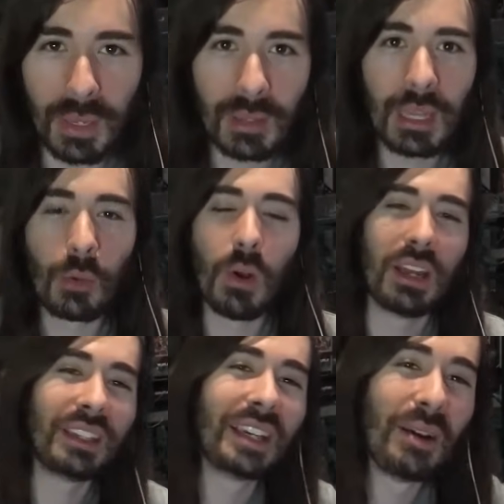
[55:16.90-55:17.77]
Like
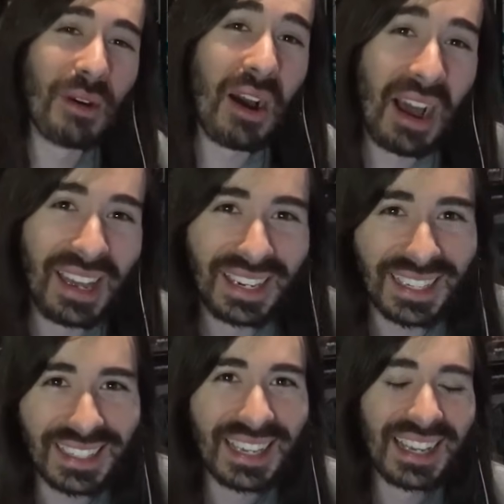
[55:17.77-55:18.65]
what? Come on,
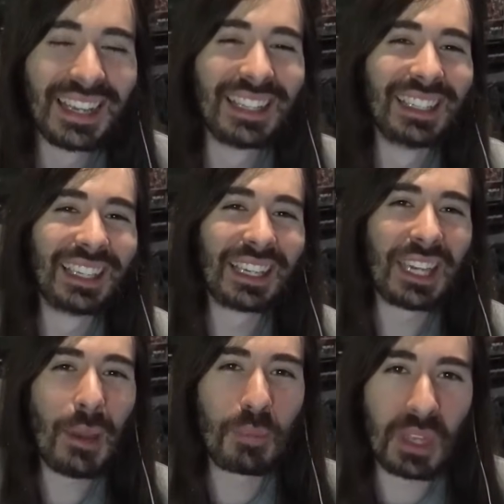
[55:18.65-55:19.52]
it
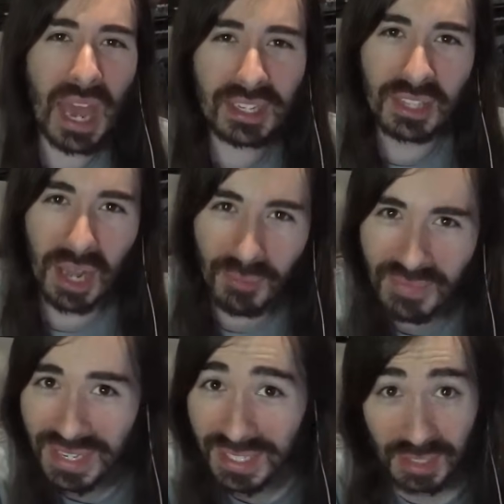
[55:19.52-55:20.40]
can't be that
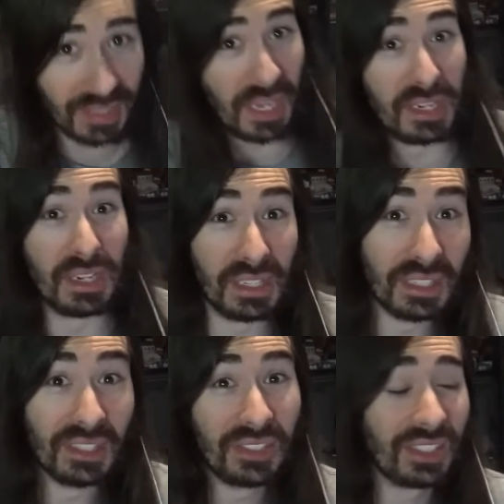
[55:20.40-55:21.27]
dumb. And it
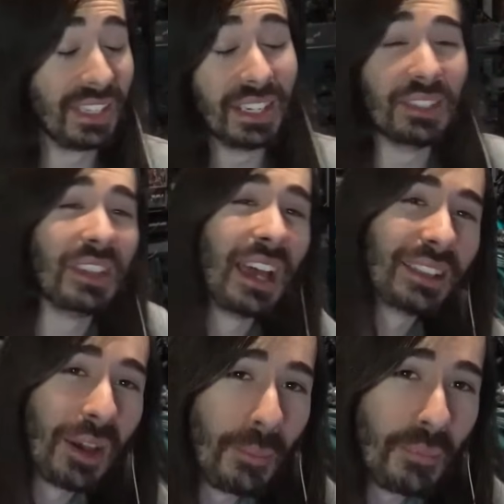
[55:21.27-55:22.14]
is. It is
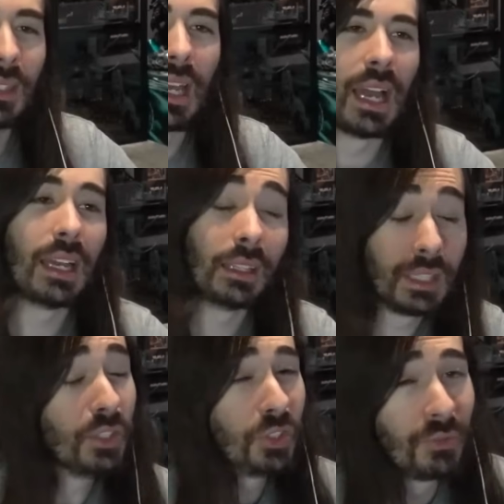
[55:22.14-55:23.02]
that dumb. It
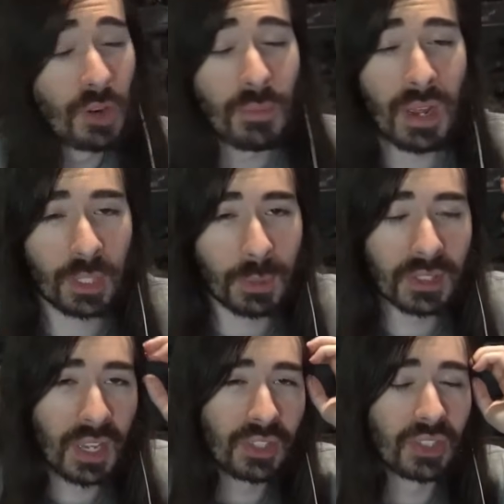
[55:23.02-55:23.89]
did subvert my
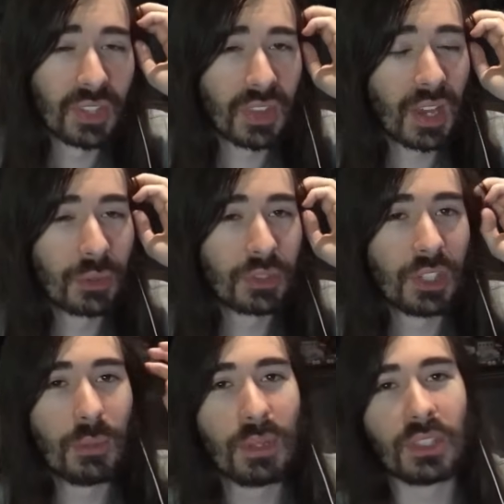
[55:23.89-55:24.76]
expectations. I thought it was
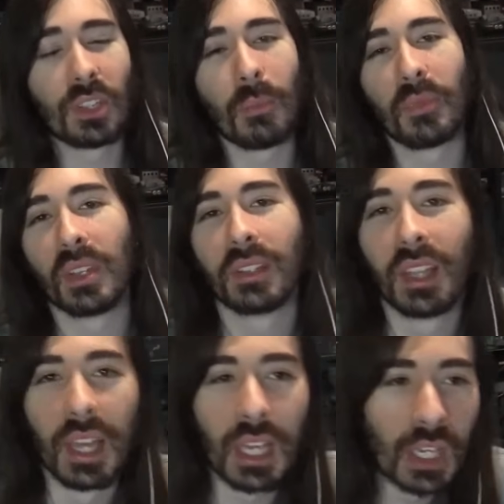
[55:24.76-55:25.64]
going to be something
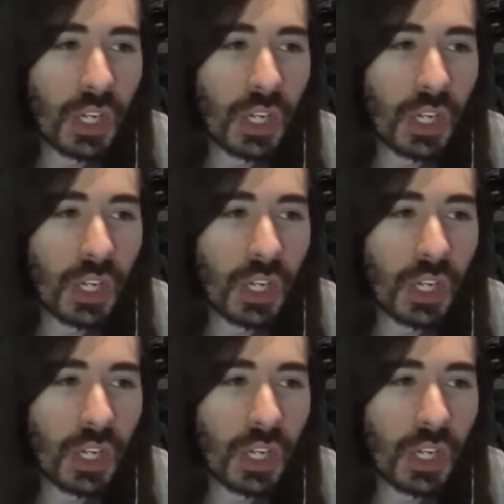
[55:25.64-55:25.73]
like,